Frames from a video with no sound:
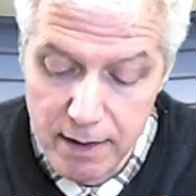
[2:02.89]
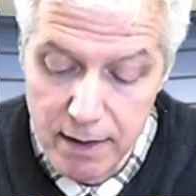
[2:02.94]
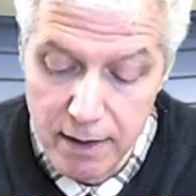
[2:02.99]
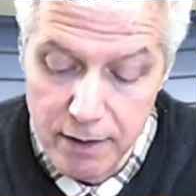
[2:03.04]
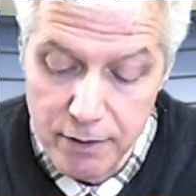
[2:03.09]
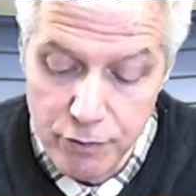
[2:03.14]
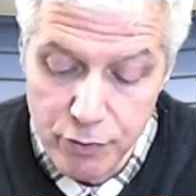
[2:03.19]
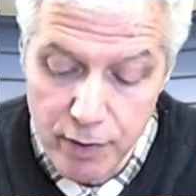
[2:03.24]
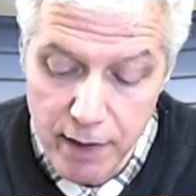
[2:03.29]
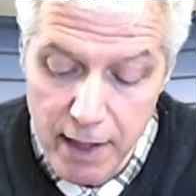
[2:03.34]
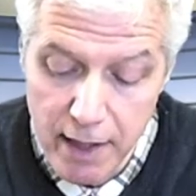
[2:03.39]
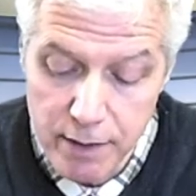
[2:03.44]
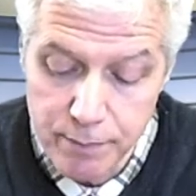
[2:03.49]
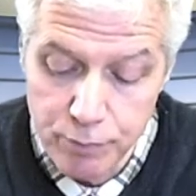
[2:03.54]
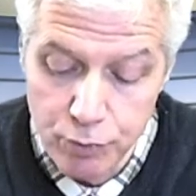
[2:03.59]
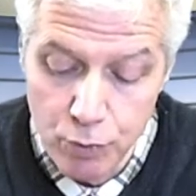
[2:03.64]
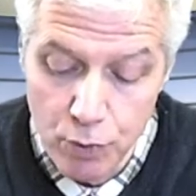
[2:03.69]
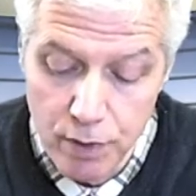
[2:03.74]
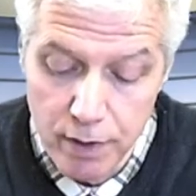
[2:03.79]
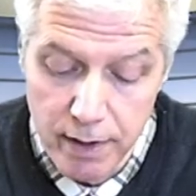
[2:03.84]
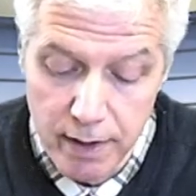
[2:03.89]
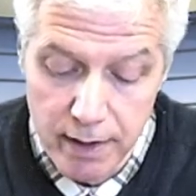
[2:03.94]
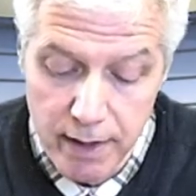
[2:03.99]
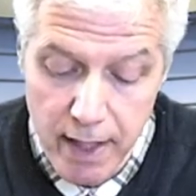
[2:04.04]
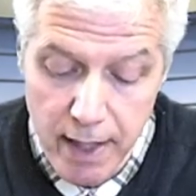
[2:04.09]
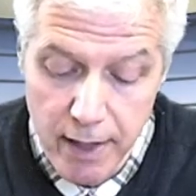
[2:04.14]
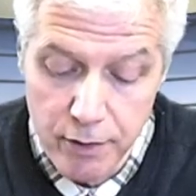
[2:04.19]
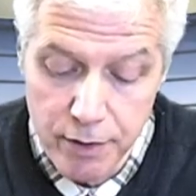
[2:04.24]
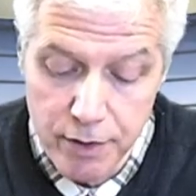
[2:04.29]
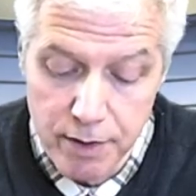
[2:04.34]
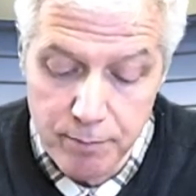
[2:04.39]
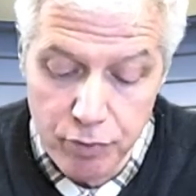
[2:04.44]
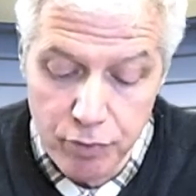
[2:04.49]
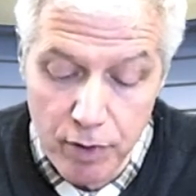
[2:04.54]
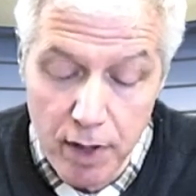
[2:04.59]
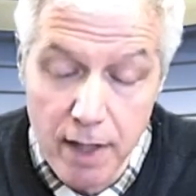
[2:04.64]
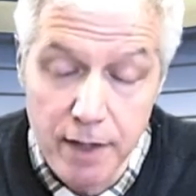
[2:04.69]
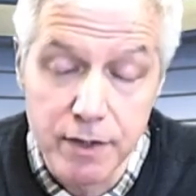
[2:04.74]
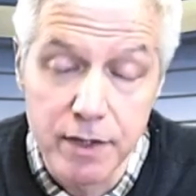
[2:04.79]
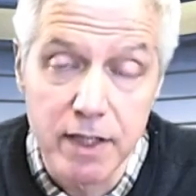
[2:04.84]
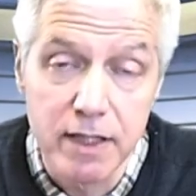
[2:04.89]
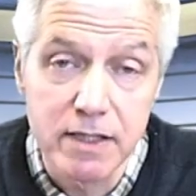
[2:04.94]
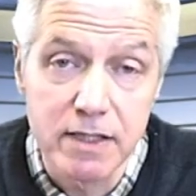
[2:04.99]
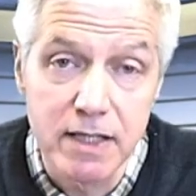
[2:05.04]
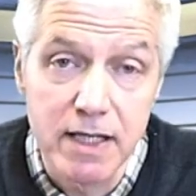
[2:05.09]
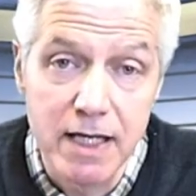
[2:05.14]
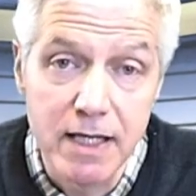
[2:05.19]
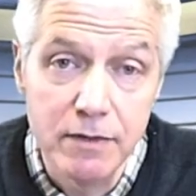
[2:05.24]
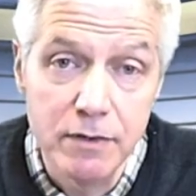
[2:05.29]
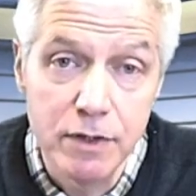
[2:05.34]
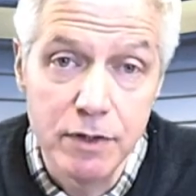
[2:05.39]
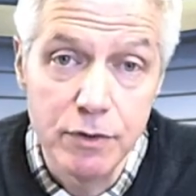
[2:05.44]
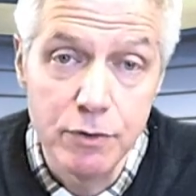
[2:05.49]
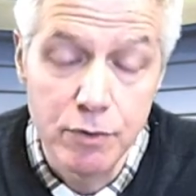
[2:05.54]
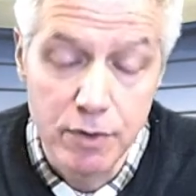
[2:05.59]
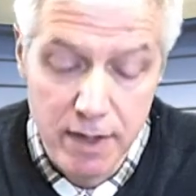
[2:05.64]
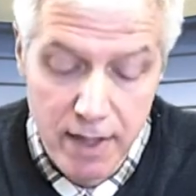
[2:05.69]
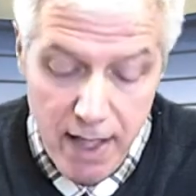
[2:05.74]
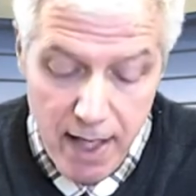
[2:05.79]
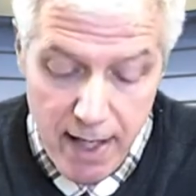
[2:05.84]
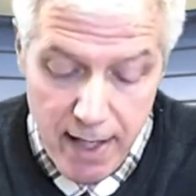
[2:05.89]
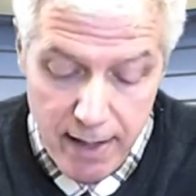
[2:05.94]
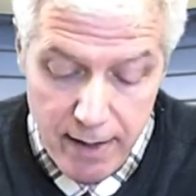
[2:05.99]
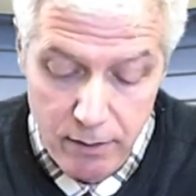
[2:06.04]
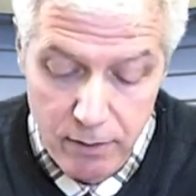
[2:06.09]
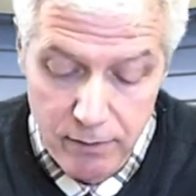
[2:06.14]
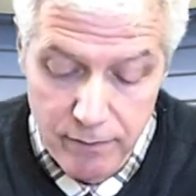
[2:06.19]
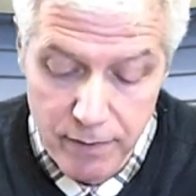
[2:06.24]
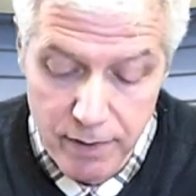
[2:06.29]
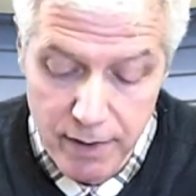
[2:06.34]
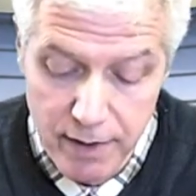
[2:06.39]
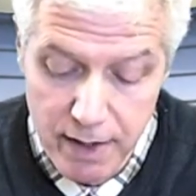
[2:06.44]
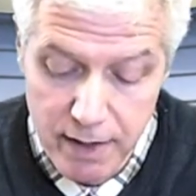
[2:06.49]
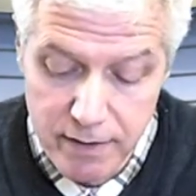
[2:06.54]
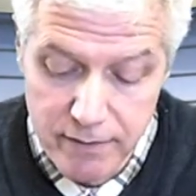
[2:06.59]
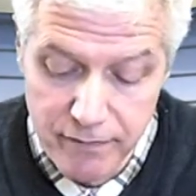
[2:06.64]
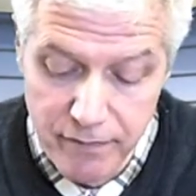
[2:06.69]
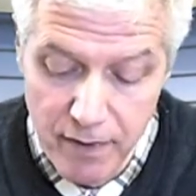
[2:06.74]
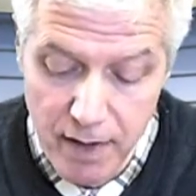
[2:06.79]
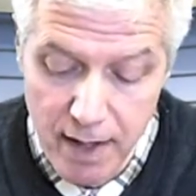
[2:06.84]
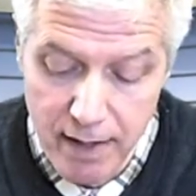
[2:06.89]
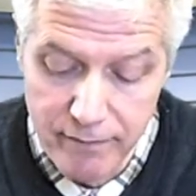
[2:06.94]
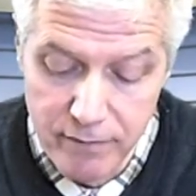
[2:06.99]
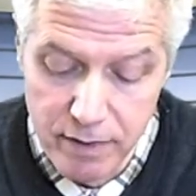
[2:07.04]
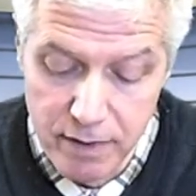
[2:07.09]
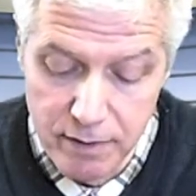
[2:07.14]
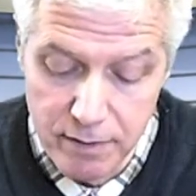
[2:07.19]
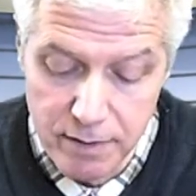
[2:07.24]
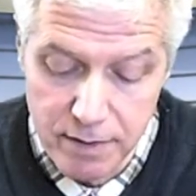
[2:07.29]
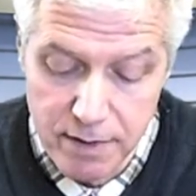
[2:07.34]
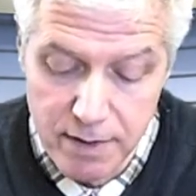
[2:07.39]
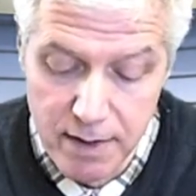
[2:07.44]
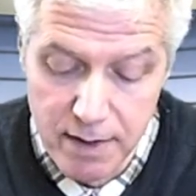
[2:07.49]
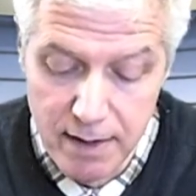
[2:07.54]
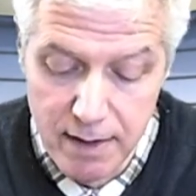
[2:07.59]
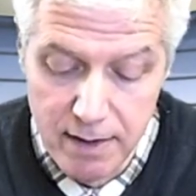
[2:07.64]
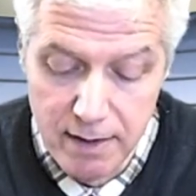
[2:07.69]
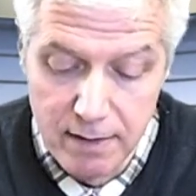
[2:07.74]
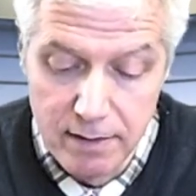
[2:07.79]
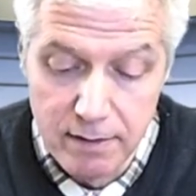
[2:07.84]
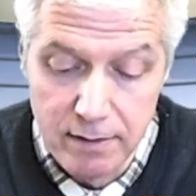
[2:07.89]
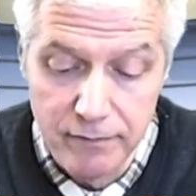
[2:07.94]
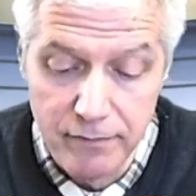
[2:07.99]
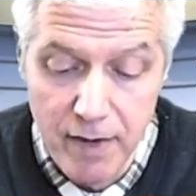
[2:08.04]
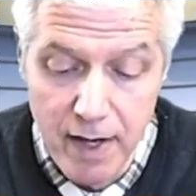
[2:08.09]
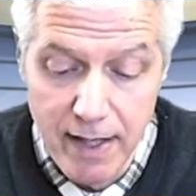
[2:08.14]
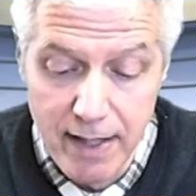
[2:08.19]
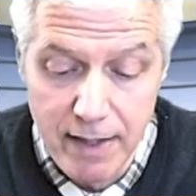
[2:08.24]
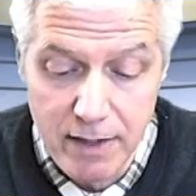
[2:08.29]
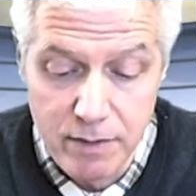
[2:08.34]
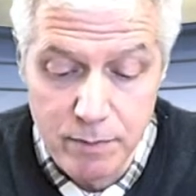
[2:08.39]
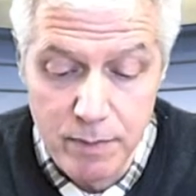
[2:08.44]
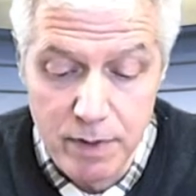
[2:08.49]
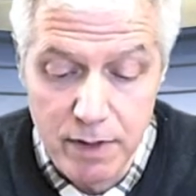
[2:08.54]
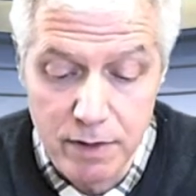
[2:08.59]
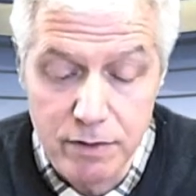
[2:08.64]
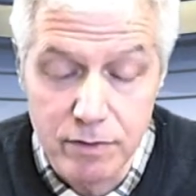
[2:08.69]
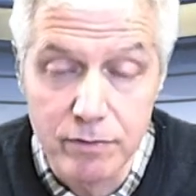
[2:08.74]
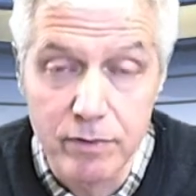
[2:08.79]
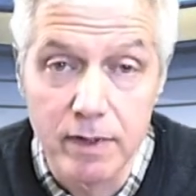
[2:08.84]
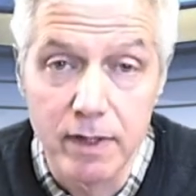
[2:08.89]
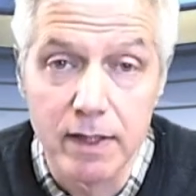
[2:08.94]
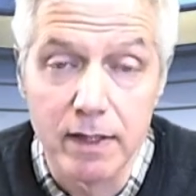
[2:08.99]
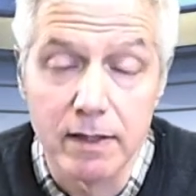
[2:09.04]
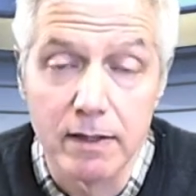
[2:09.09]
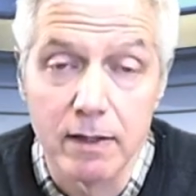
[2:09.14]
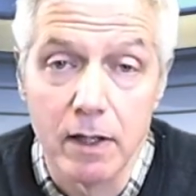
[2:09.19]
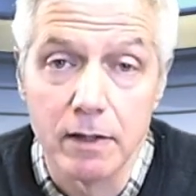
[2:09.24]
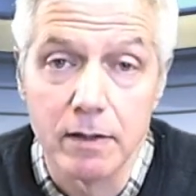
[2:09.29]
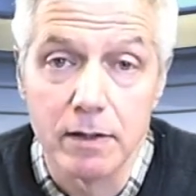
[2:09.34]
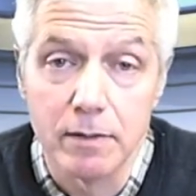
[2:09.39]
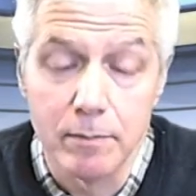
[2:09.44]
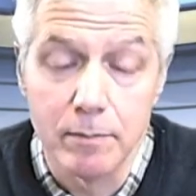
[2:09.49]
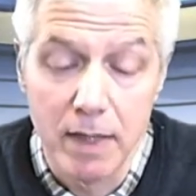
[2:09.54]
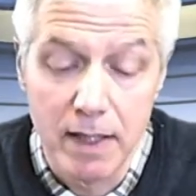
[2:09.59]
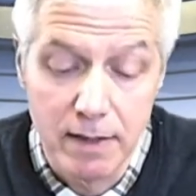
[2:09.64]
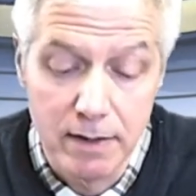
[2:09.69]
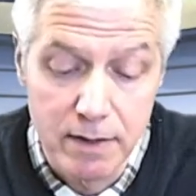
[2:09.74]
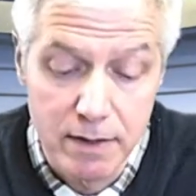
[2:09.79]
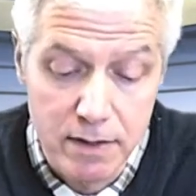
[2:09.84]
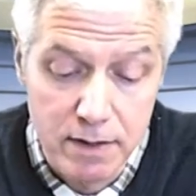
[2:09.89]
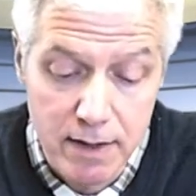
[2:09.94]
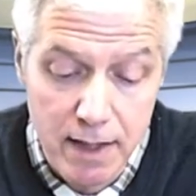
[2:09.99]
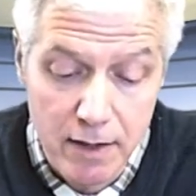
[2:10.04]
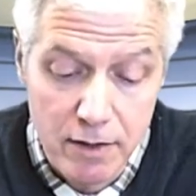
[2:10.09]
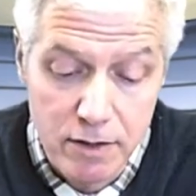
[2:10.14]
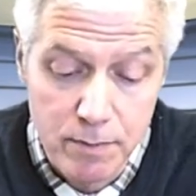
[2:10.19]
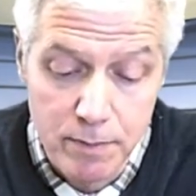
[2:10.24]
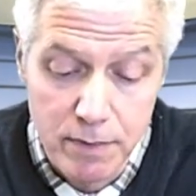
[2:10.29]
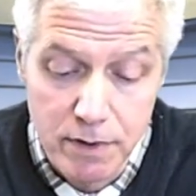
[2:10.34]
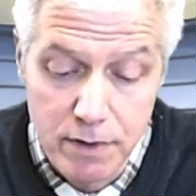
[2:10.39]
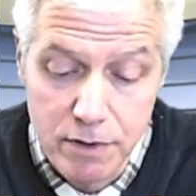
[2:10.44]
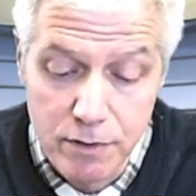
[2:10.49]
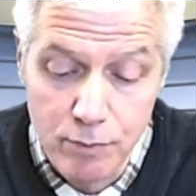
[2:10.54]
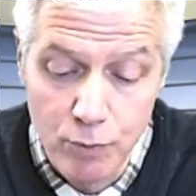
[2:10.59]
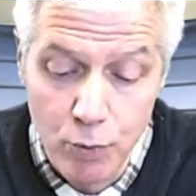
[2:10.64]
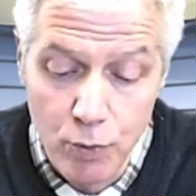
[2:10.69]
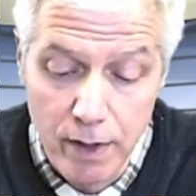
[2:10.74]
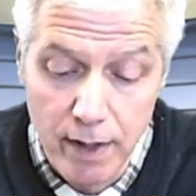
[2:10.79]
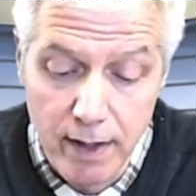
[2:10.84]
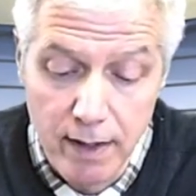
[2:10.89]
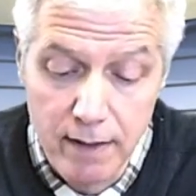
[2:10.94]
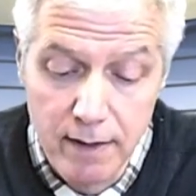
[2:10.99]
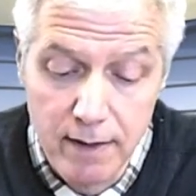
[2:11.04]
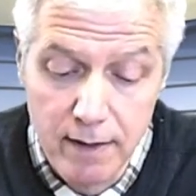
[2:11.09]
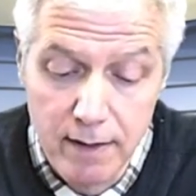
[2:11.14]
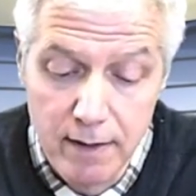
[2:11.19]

in transport and energy projects in the UK over the next five years. The Finance Ministry in London made this announcement this morning.